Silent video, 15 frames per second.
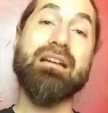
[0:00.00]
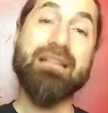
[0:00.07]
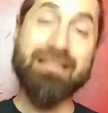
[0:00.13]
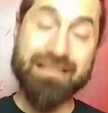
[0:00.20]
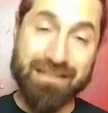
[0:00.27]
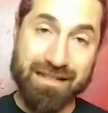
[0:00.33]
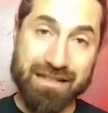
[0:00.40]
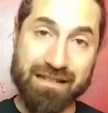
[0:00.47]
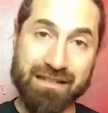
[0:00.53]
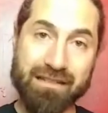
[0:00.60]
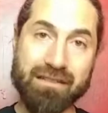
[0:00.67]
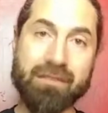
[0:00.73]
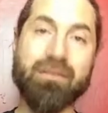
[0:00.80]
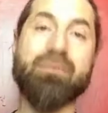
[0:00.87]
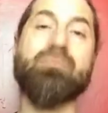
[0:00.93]

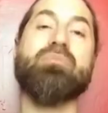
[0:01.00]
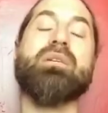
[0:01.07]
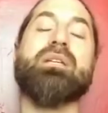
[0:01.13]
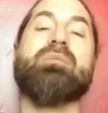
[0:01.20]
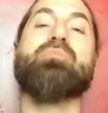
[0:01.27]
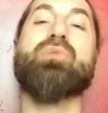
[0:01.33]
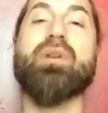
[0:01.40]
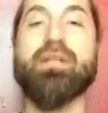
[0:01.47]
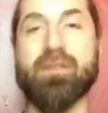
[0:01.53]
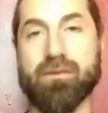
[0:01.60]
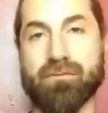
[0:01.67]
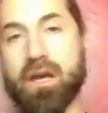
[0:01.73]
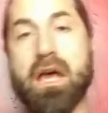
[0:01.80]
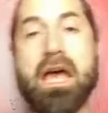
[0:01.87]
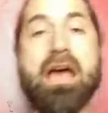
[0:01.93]
seen, be present.
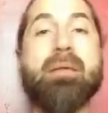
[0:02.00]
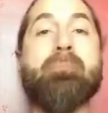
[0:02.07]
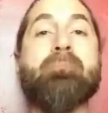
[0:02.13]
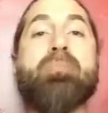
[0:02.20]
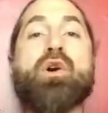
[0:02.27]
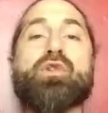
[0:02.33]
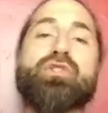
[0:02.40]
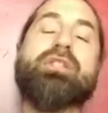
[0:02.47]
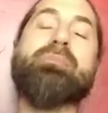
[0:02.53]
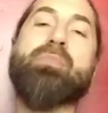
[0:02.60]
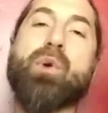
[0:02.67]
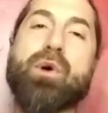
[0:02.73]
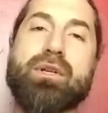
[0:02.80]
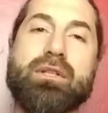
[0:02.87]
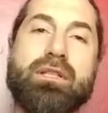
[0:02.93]
And most
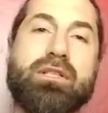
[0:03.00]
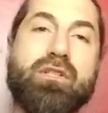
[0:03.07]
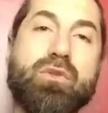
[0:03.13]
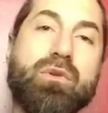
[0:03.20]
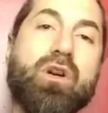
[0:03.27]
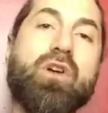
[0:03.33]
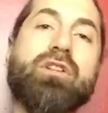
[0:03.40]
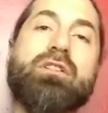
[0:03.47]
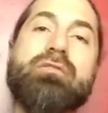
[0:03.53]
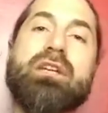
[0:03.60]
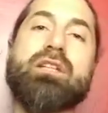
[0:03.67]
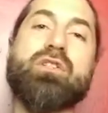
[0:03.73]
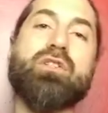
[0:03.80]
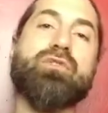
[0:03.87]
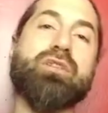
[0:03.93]
importantly, to
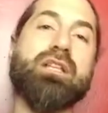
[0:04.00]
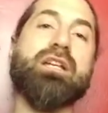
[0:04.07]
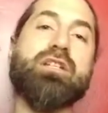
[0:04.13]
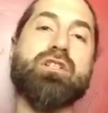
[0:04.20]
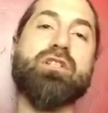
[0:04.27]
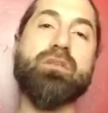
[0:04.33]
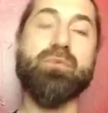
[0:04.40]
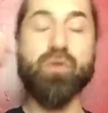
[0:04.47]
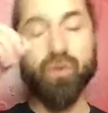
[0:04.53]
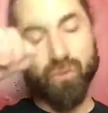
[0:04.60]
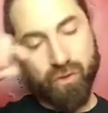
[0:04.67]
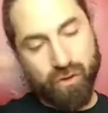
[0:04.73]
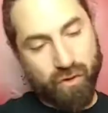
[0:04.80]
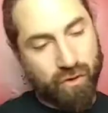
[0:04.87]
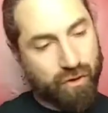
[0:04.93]
cultivate those relationships, you
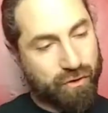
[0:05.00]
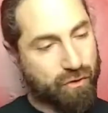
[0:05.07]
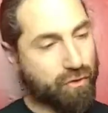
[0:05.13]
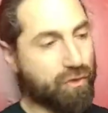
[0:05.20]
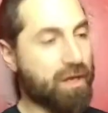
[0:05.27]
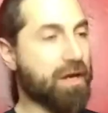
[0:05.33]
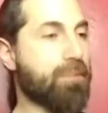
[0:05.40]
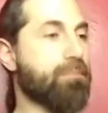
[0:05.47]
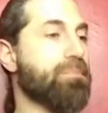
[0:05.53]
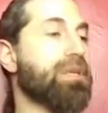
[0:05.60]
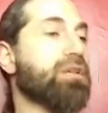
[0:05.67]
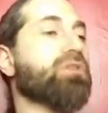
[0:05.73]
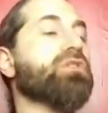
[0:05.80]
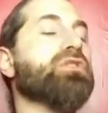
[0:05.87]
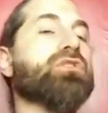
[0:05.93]
should also try to
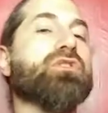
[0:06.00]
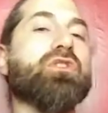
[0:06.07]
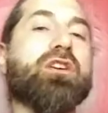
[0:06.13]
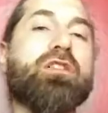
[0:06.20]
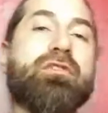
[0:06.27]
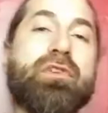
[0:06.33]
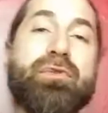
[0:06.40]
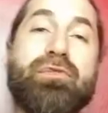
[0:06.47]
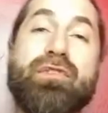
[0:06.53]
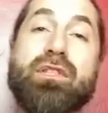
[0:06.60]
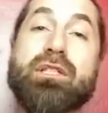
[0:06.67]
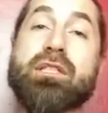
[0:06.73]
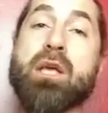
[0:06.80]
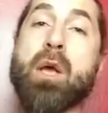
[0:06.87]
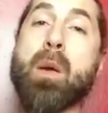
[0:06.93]
build your circle of
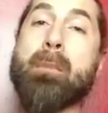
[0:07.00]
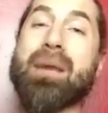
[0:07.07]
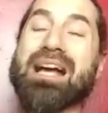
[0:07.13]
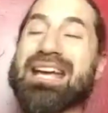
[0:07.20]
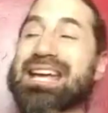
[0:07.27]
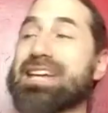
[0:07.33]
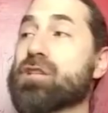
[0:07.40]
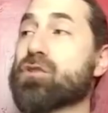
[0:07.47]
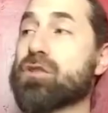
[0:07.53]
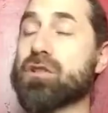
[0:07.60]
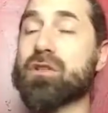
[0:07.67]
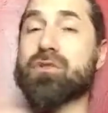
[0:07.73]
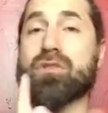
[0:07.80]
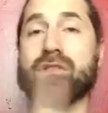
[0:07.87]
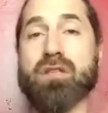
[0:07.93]
influence by
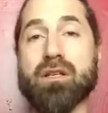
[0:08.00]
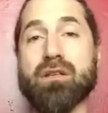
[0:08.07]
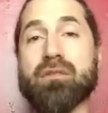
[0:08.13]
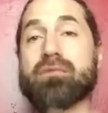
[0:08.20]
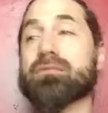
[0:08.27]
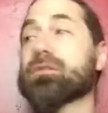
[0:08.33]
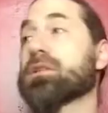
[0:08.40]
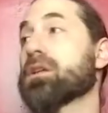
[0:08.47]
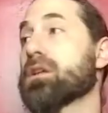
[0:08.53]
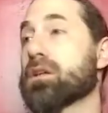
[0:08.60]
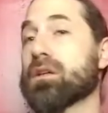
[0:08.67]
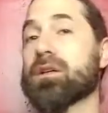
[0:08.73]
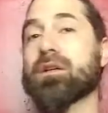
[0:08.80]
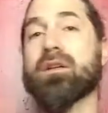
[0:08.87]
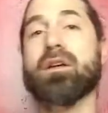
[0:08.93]
introducing
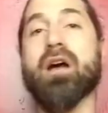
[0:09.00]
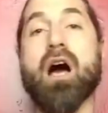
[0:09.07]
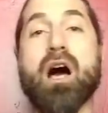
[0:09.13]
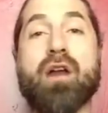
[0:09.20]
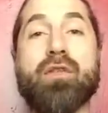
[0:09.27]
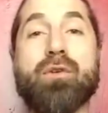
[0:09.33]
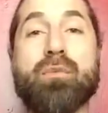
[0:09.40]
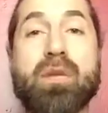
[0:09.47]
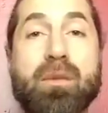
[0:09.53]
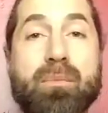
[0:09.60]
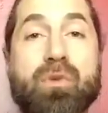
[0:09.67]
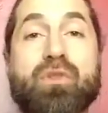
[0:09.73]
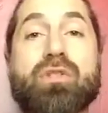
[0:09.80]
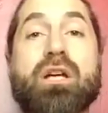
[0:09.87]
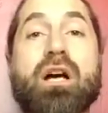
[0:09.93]
other
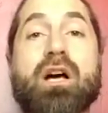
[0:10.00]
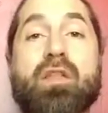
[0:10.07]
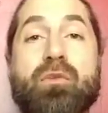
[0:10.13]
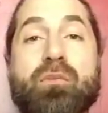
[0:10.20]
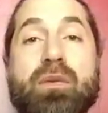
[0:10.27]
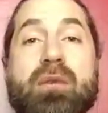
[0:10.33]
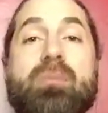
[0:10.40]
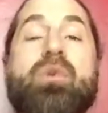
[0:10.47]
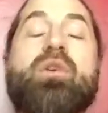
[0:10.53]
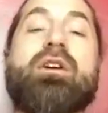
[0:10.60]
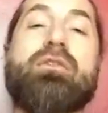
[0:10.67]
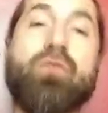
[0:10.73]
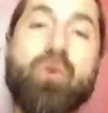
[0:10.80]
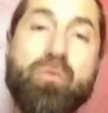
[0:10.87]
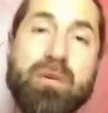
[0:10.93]
people to other people.
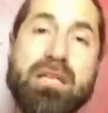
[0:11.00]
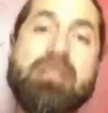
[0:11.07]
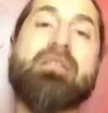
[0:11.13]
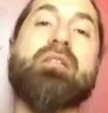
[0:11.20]
If you meet